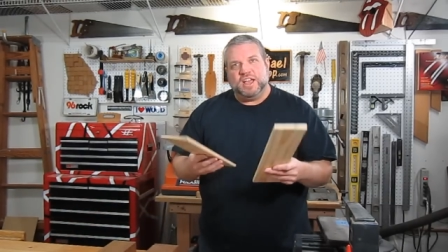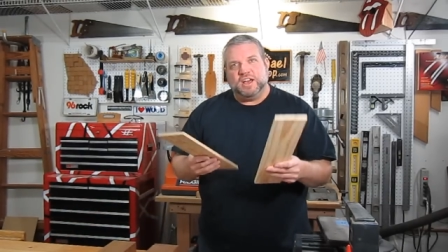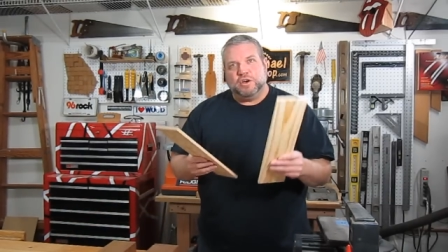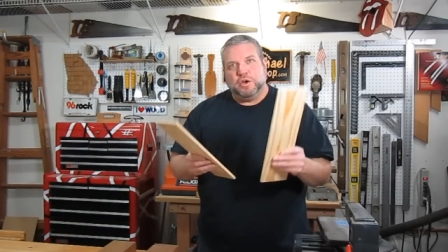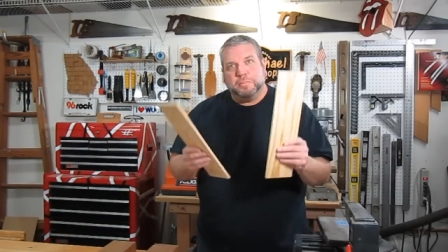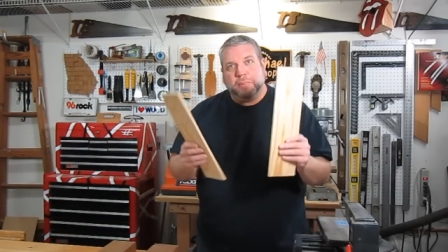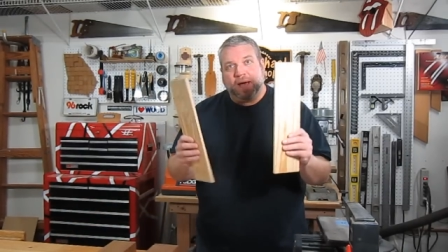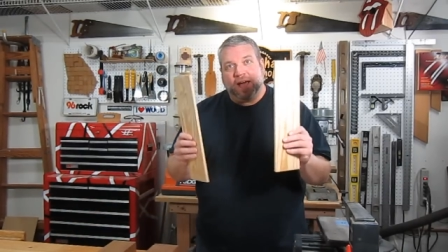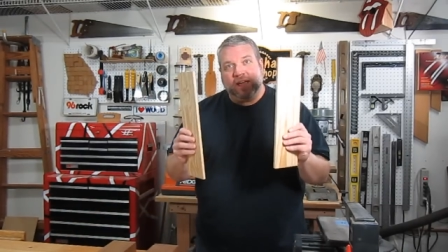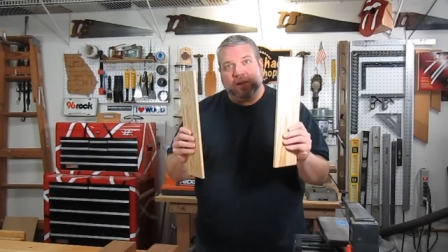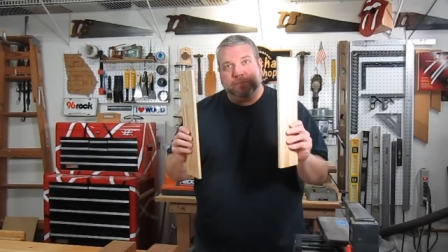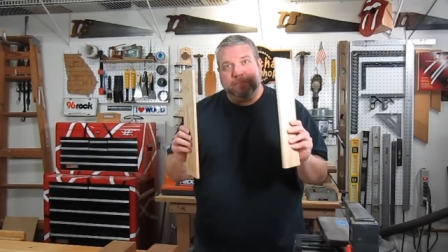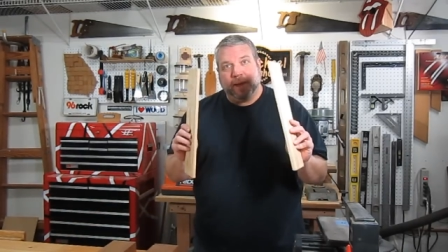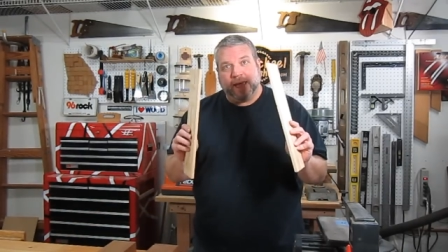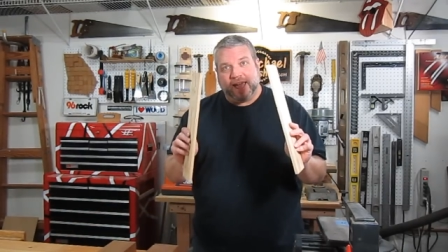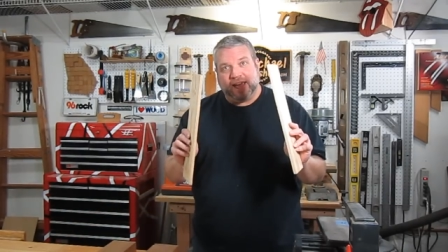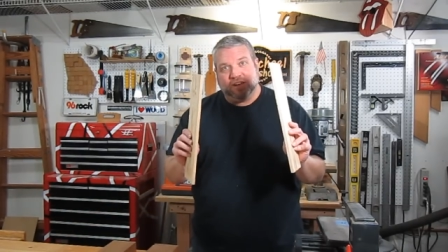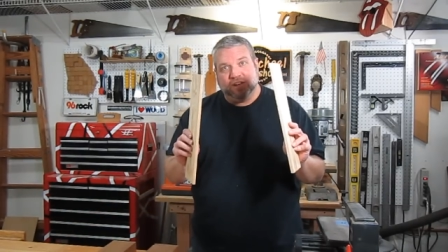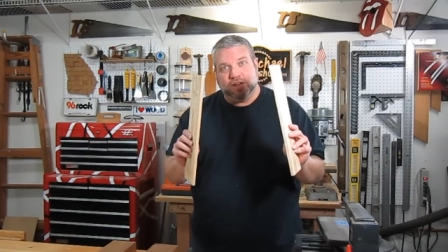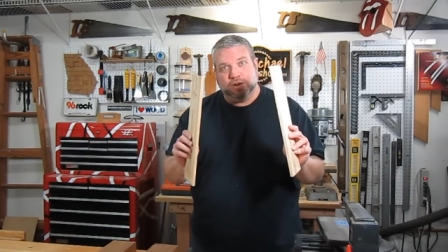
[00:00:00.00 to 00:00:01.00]
Yellow Pine
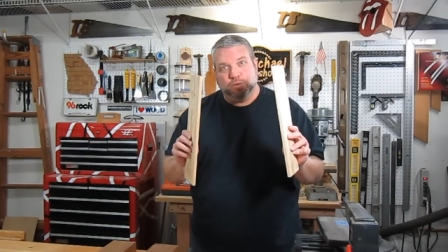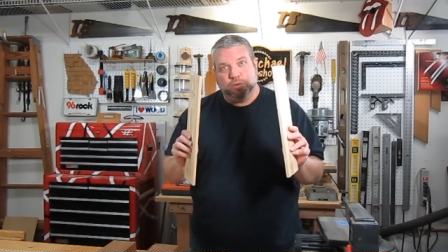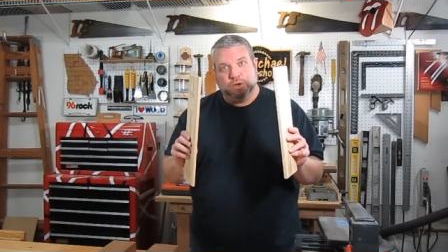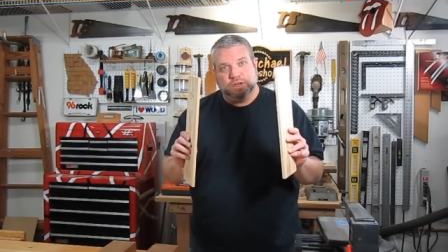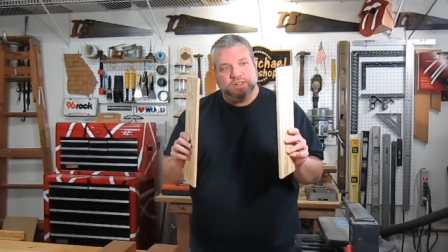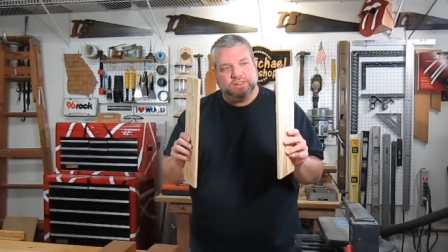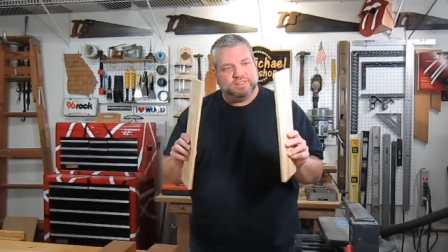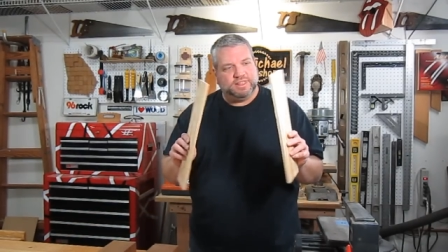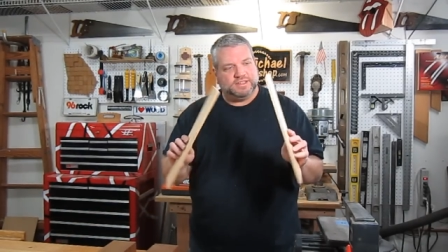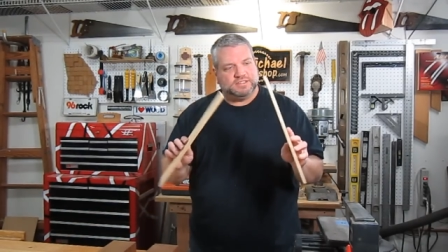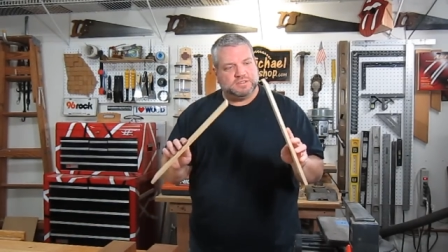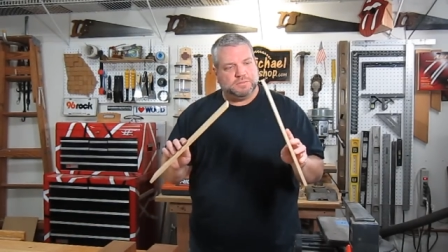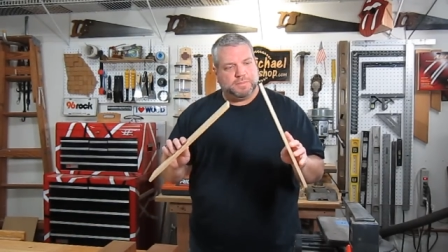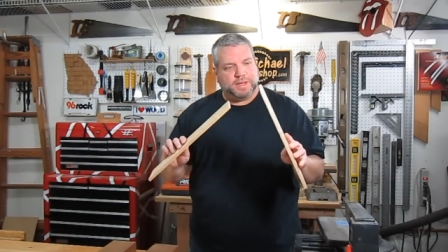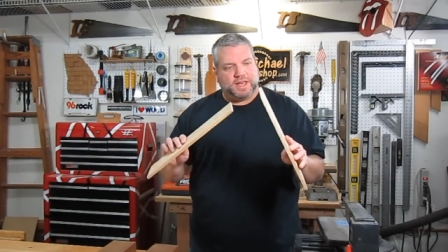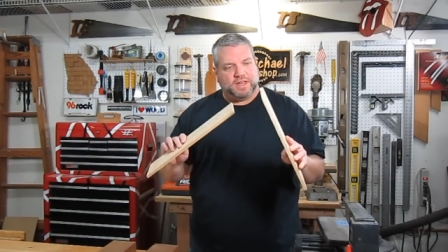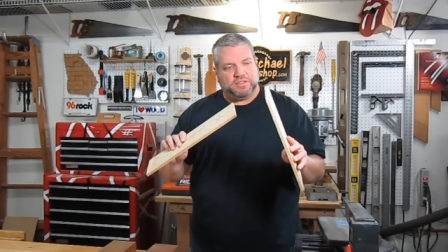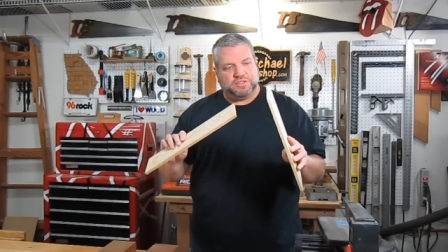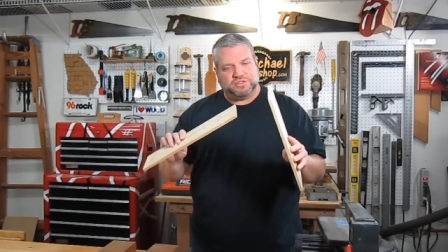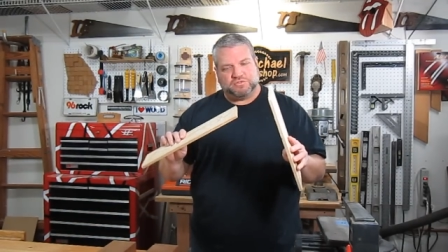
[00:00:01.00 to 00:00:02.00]
pallet wood that's
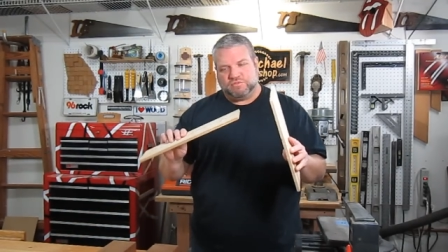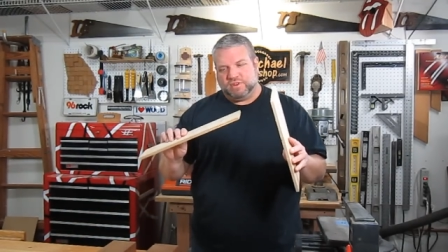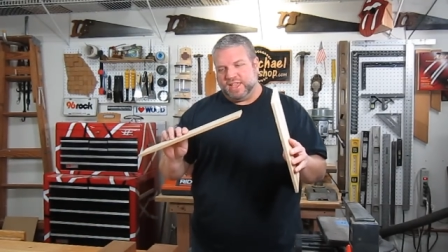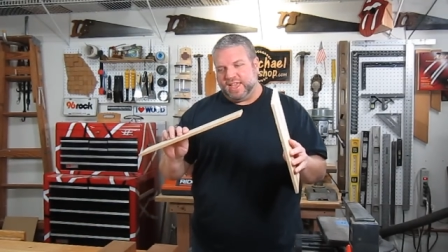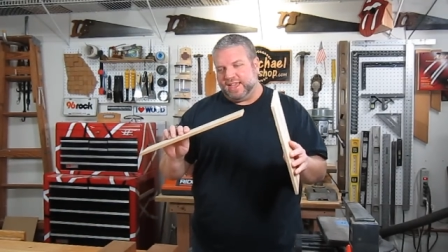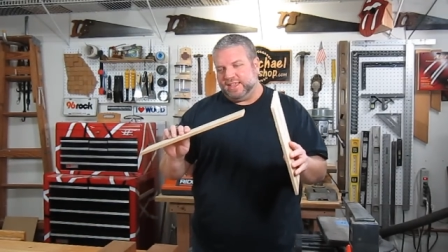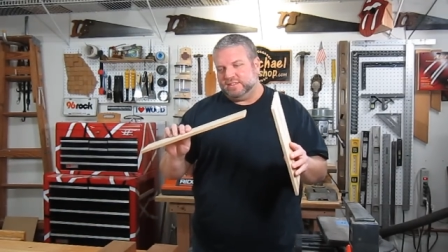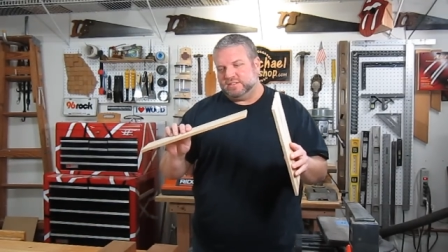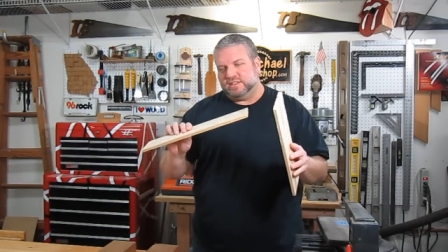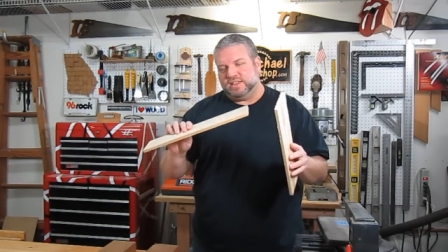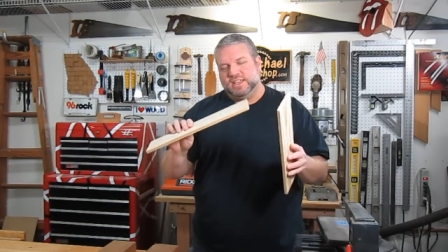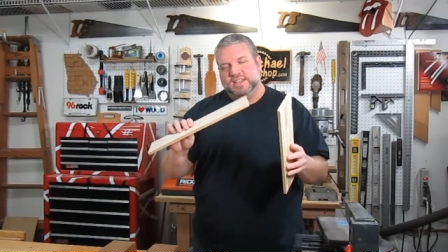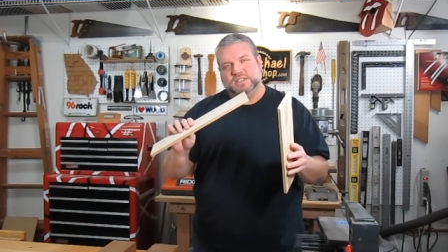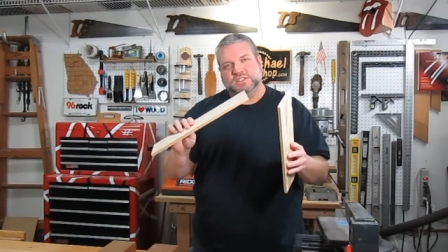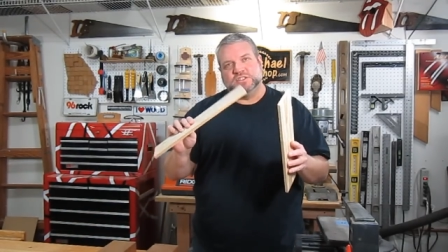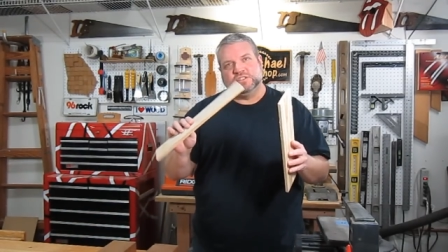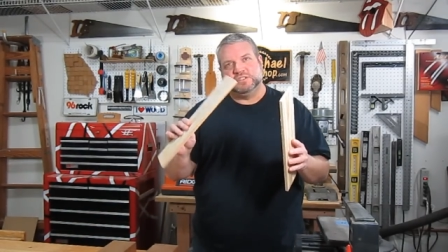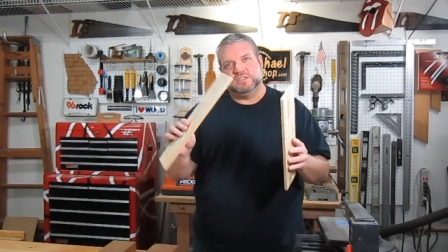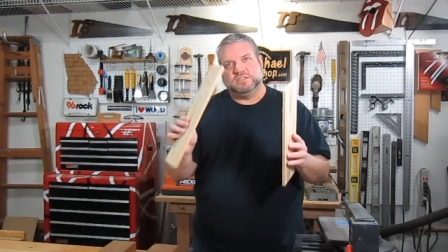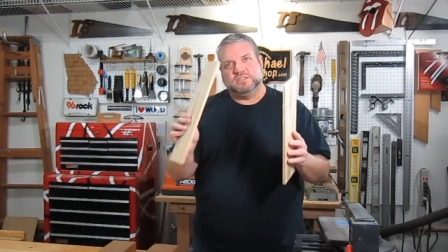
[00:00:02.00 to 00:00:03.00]
about 3/8
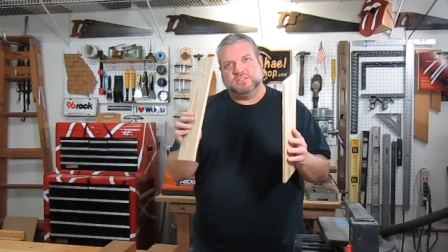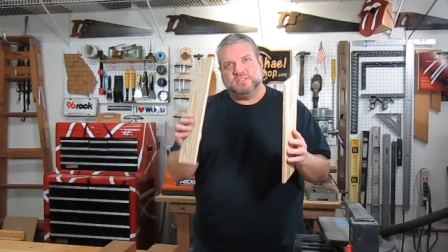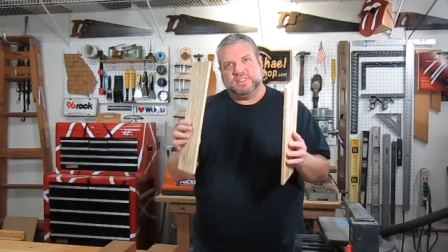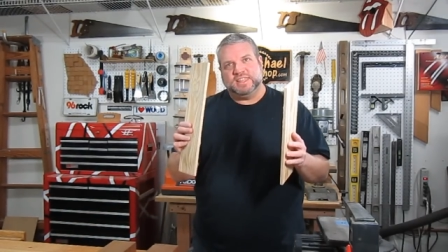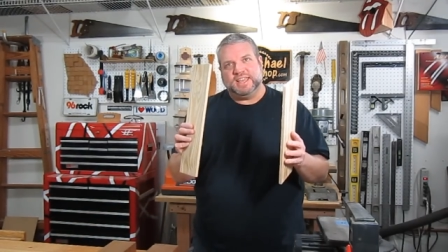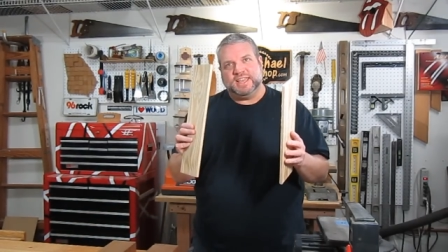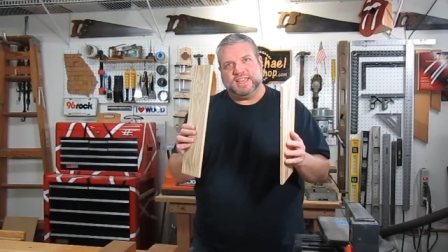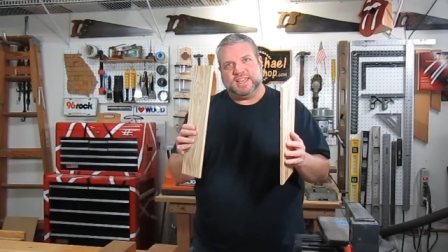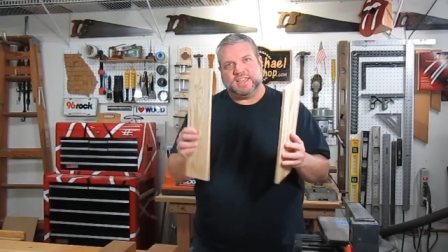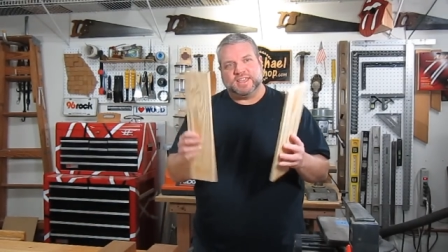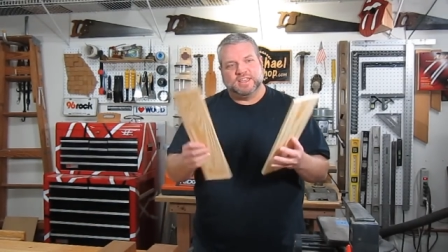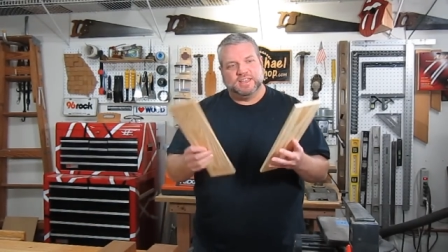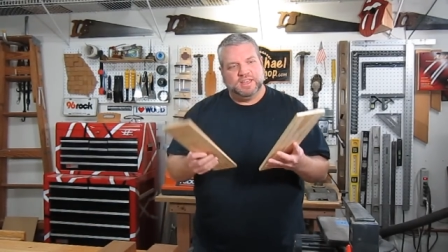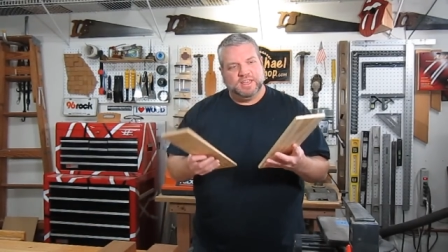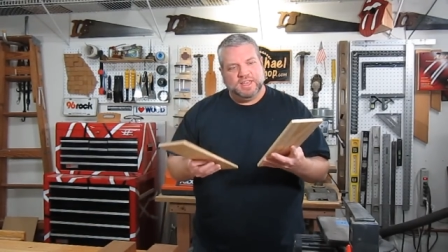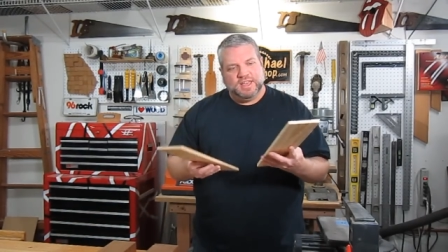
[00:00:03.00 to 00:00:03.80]
inch thick,